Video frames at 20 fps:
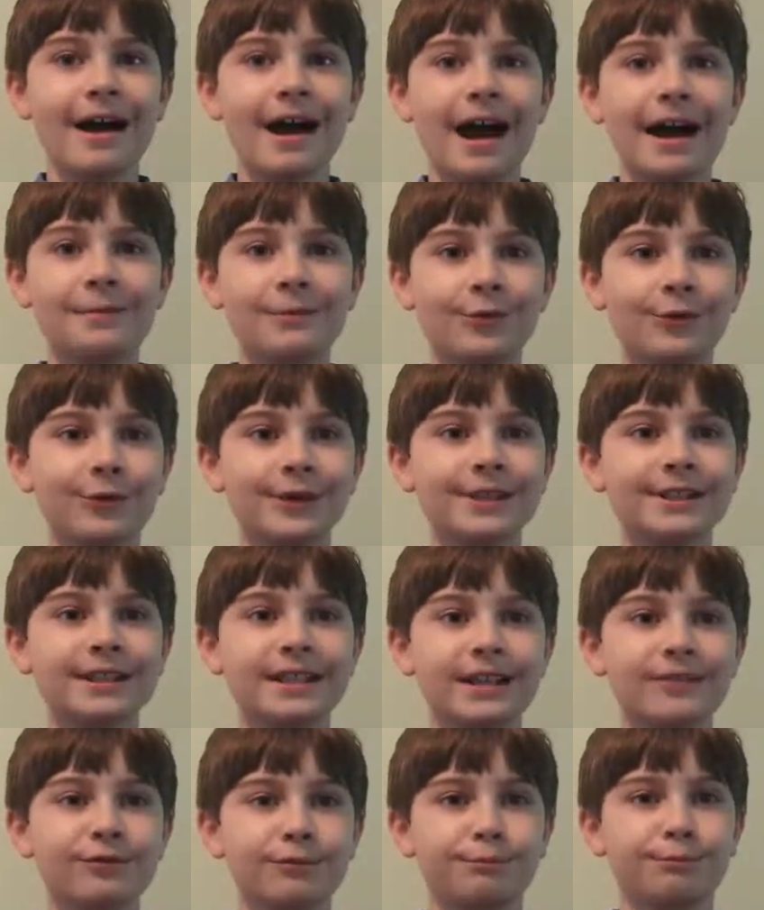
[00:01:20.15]
I'm going to
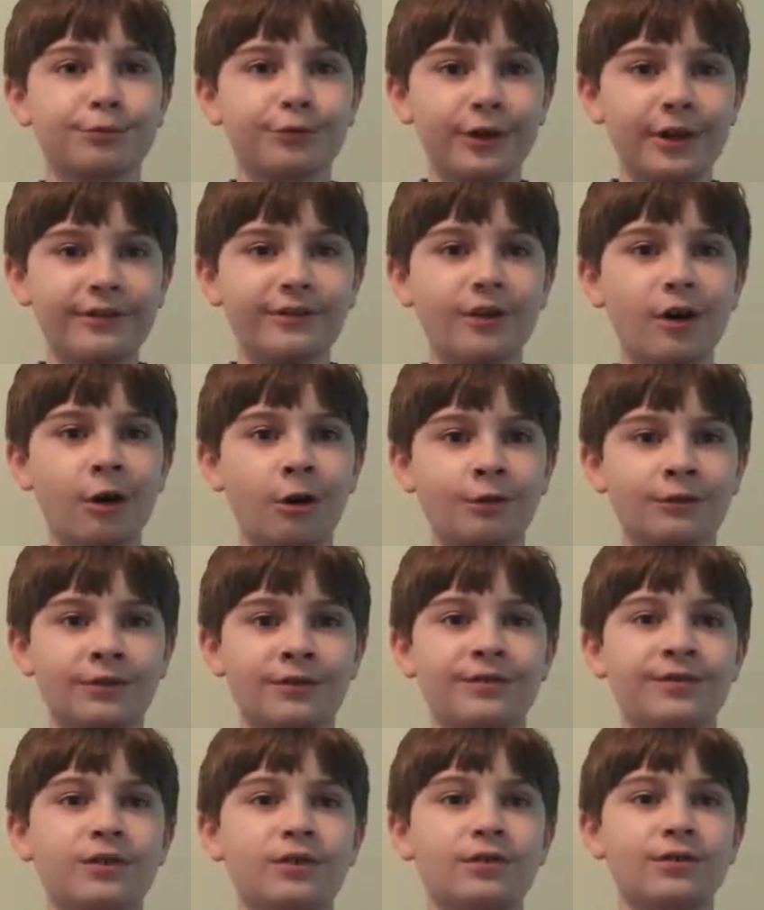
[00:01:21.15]
give a brief
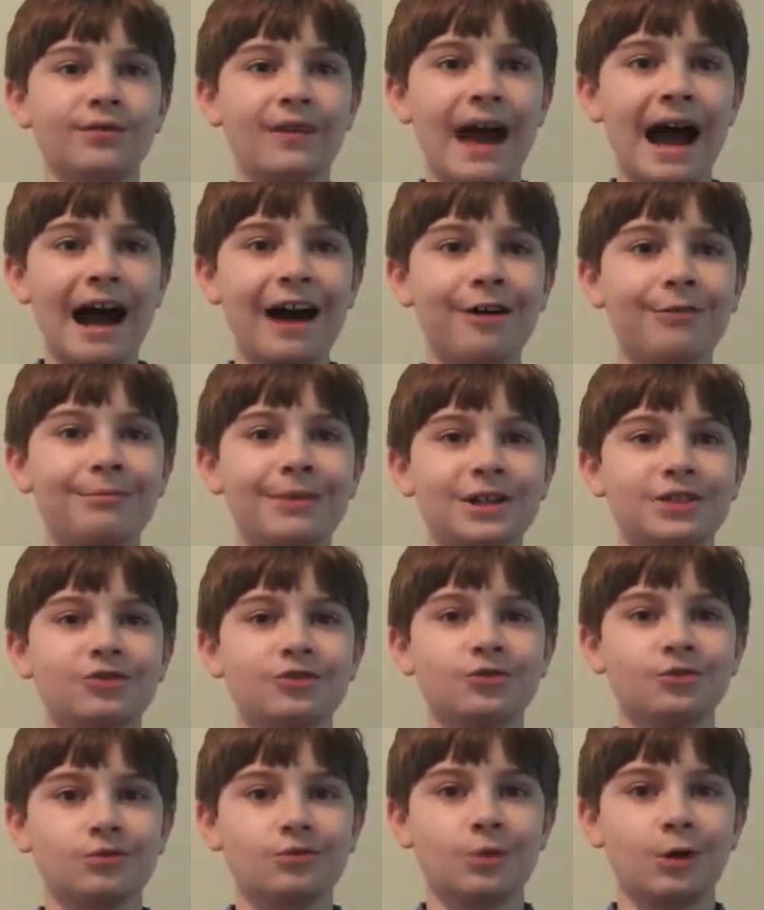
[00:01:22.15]
overview of how
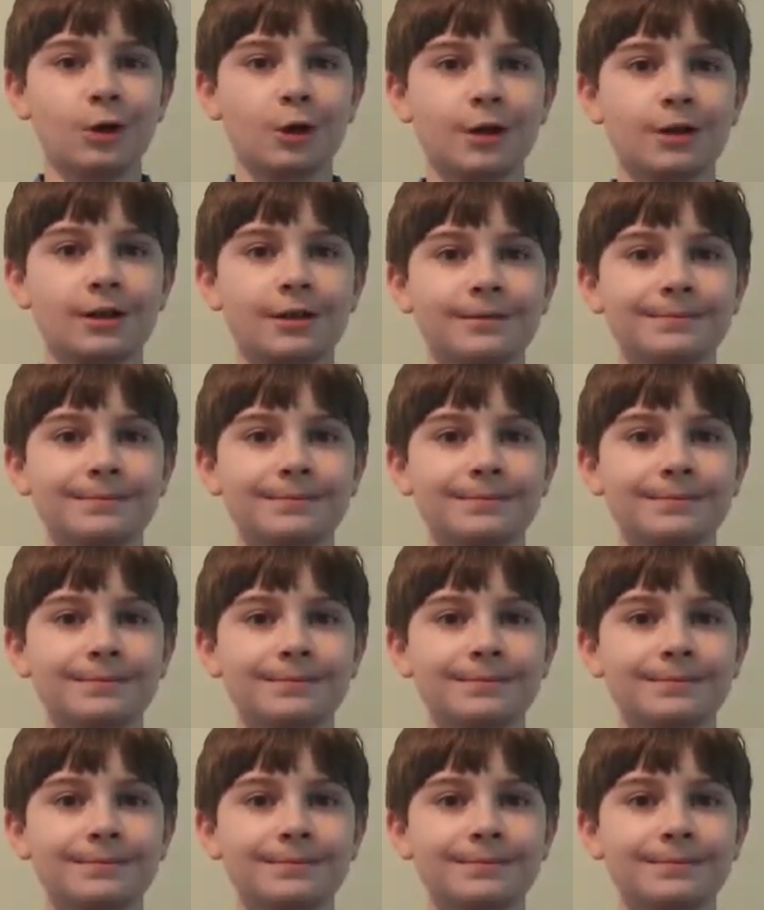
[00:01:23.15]
muscles work.